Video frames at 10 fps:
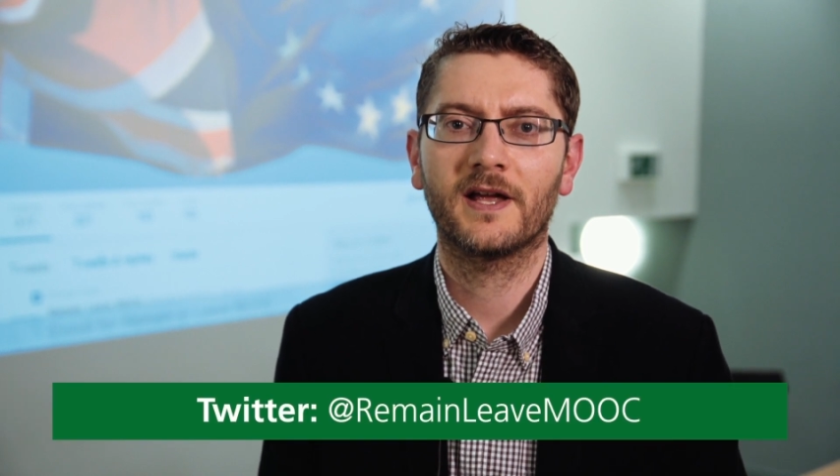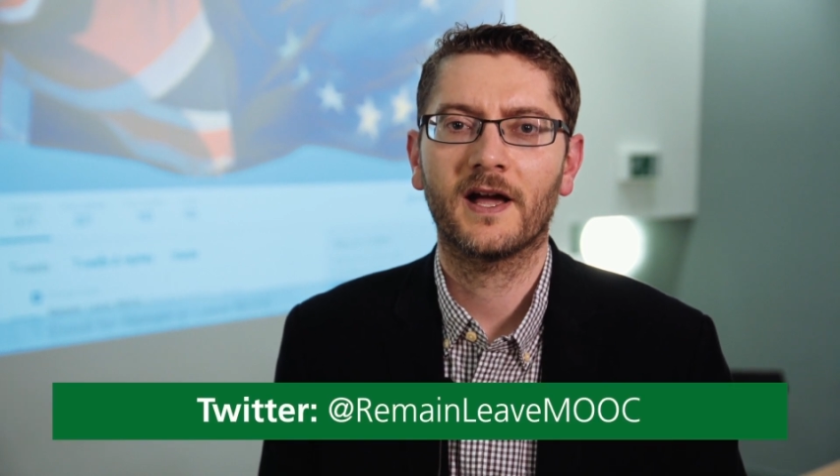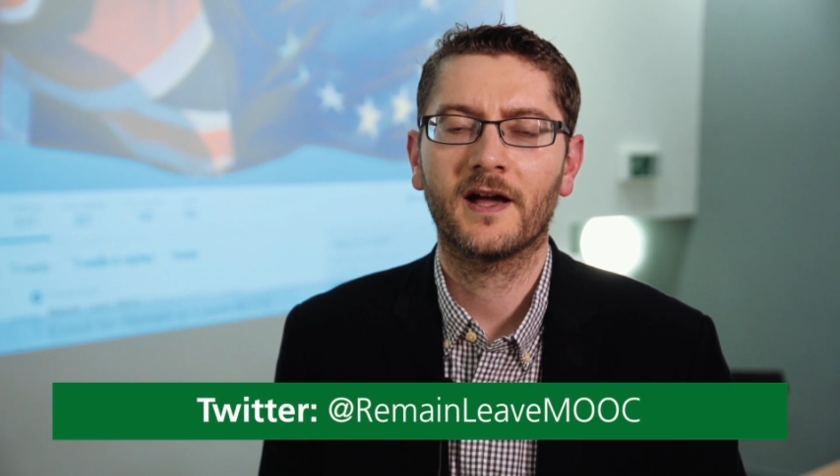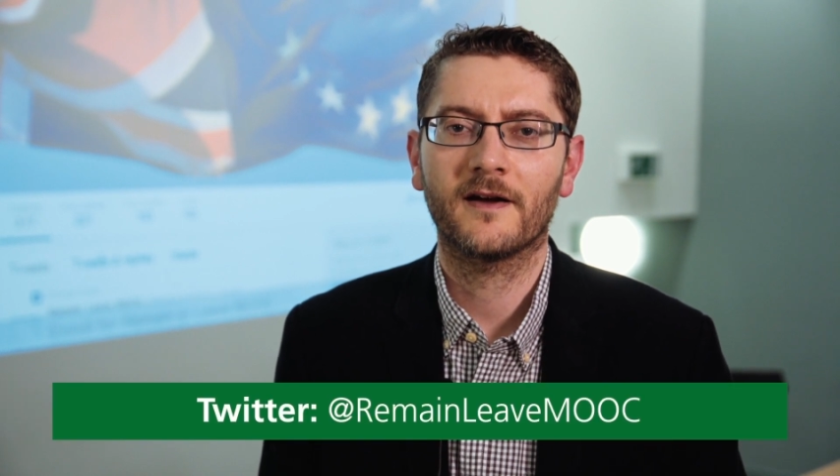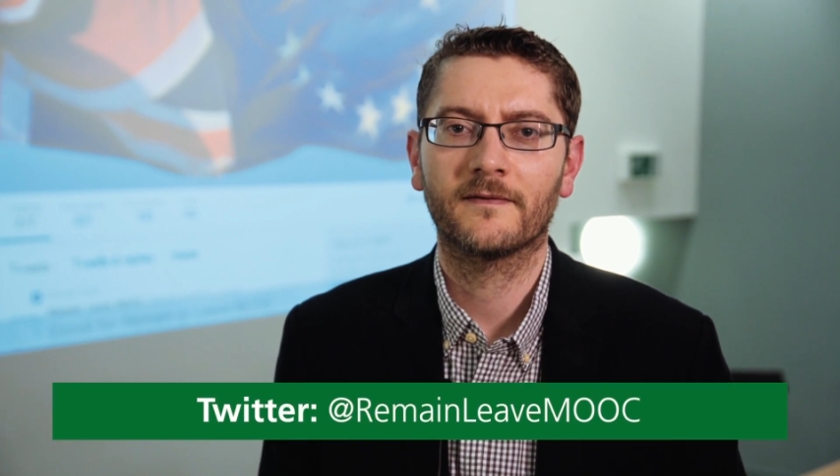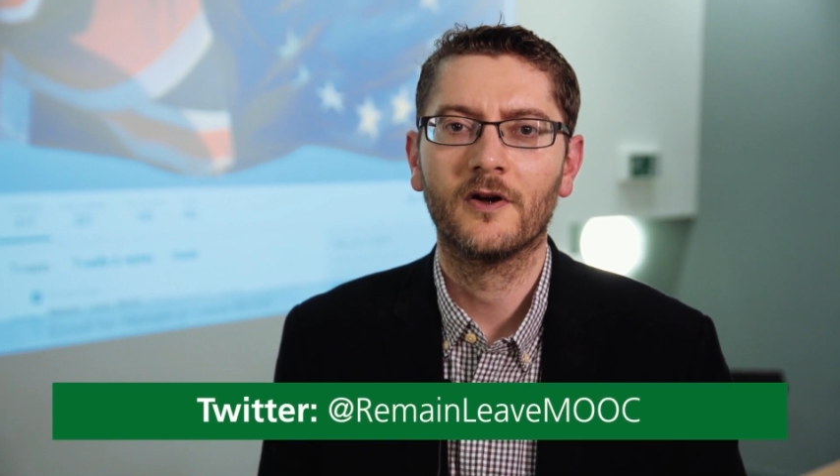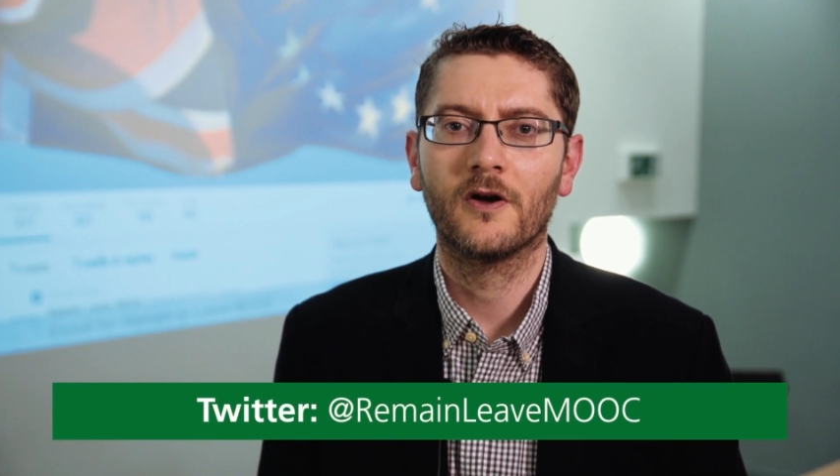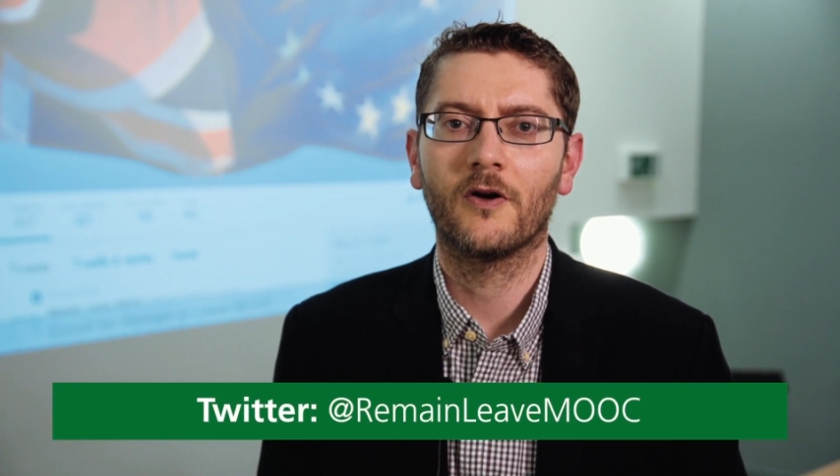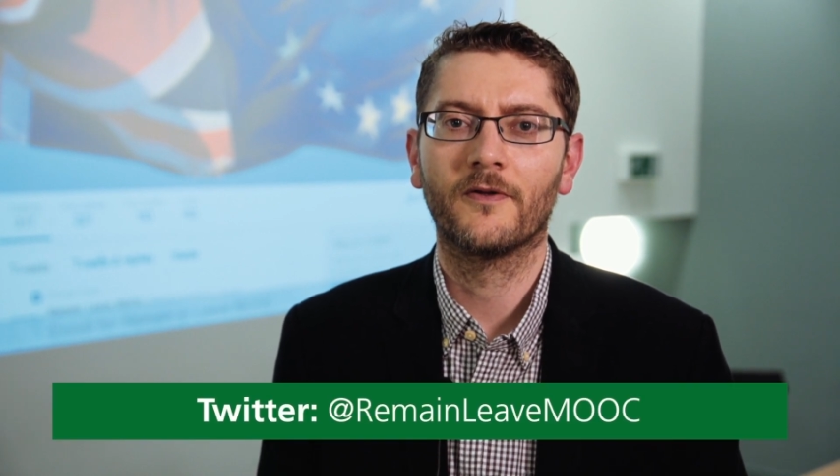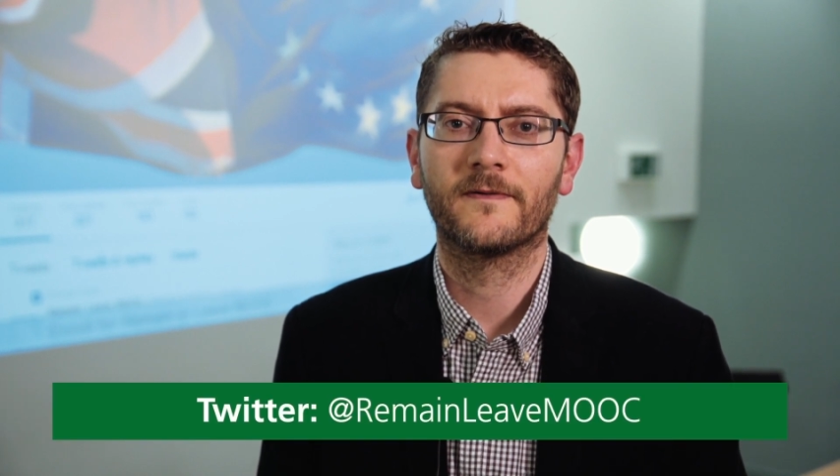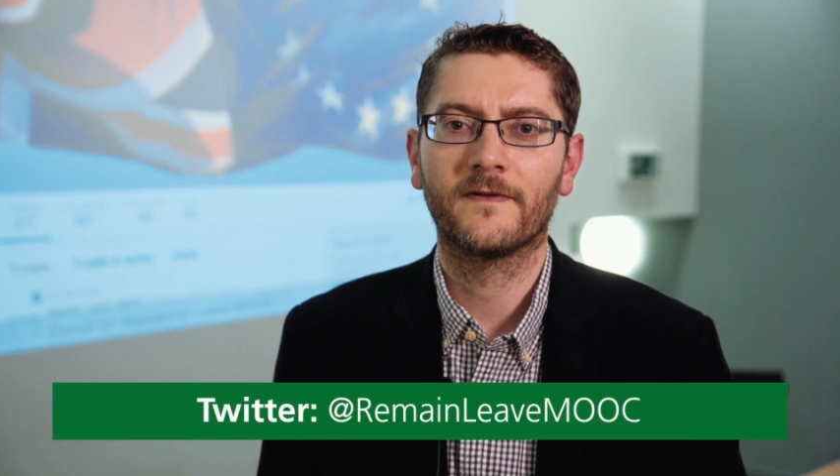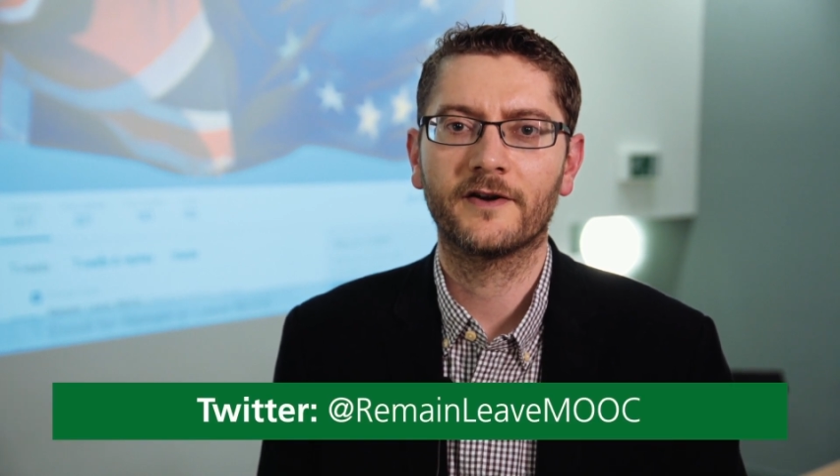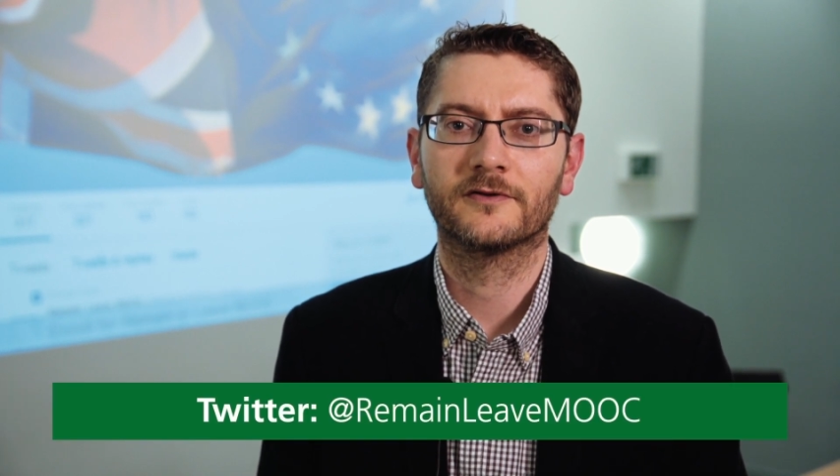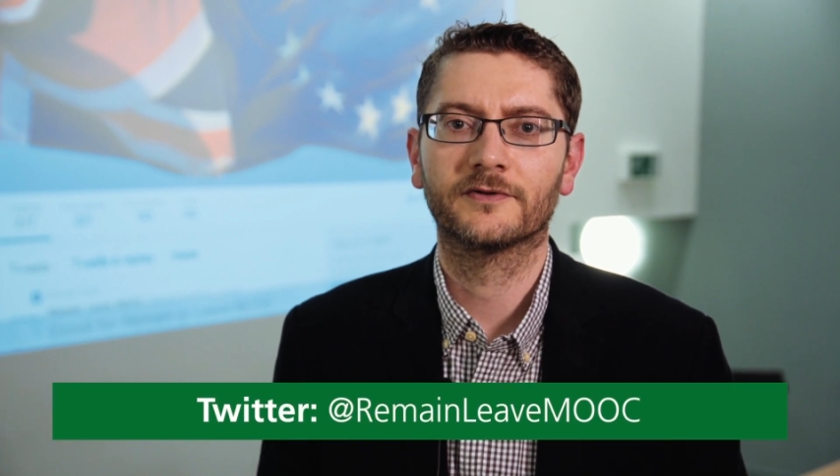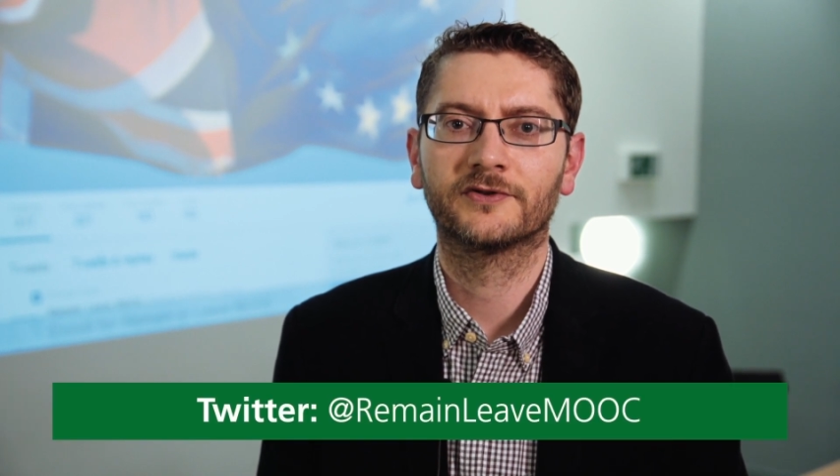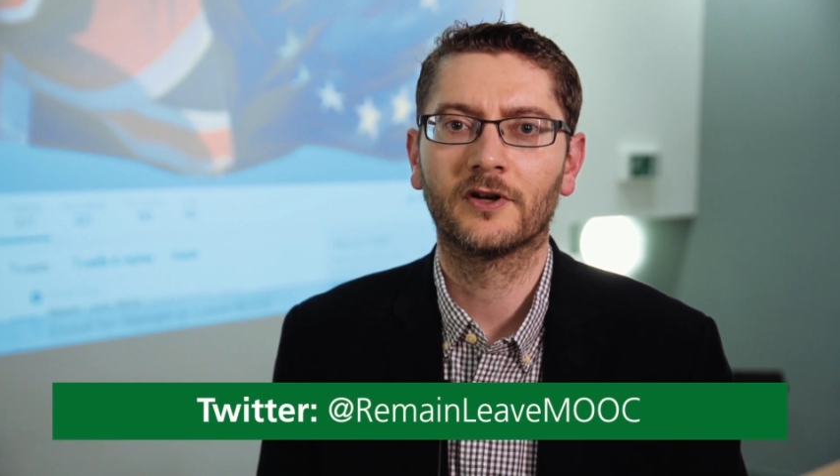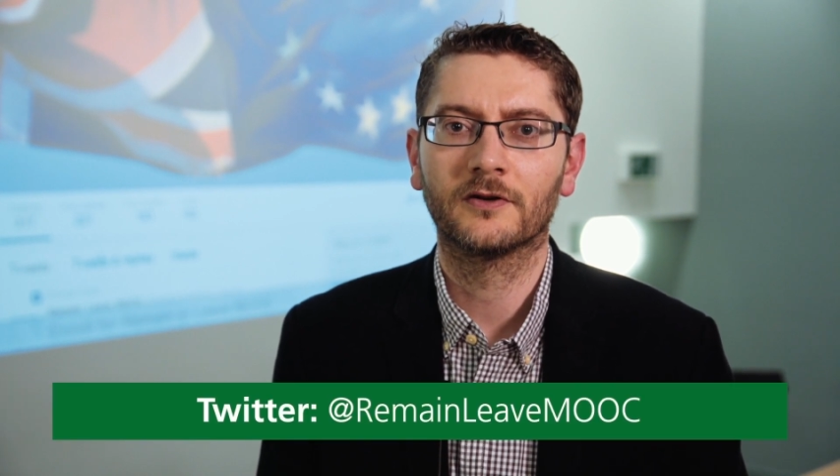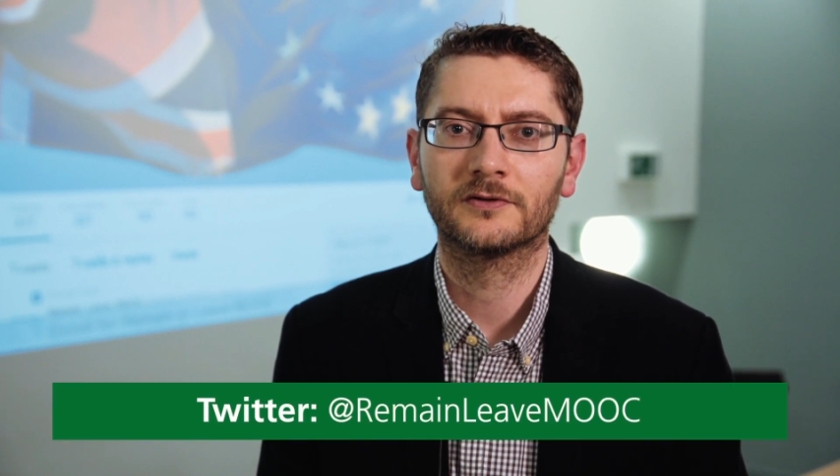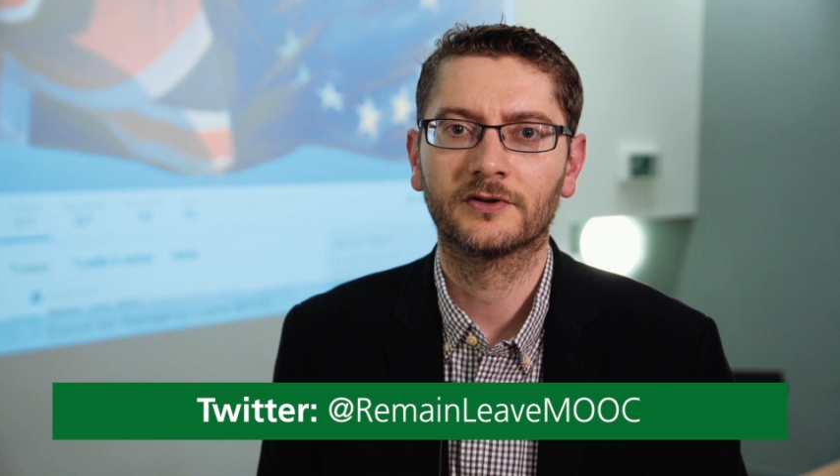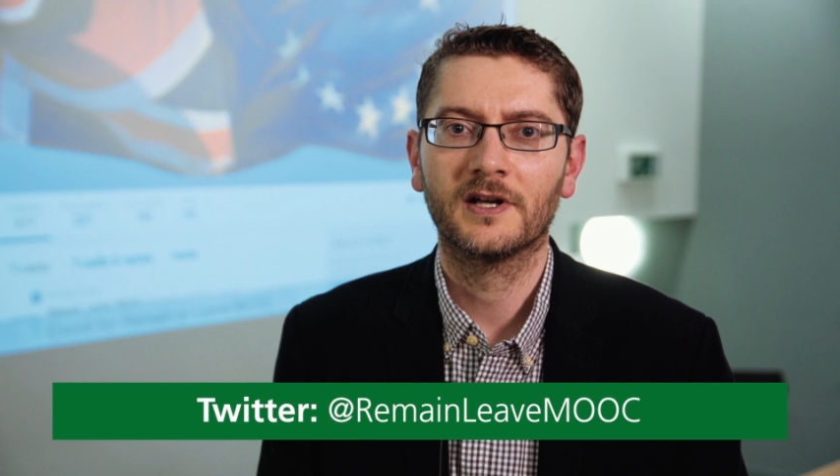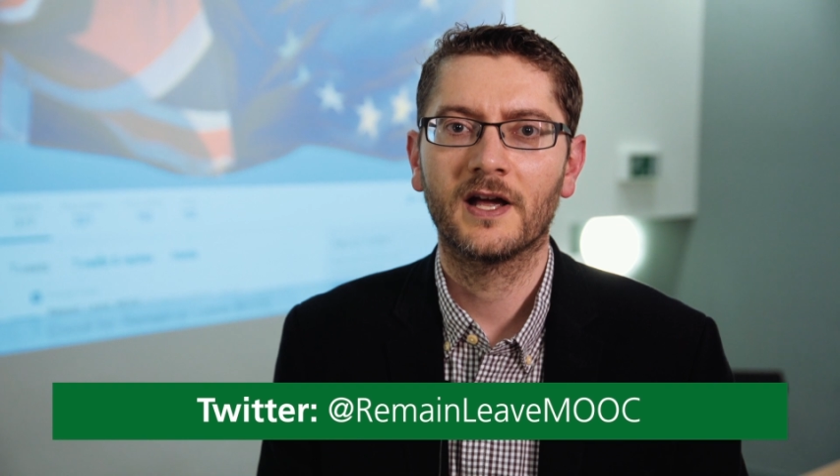have on the final result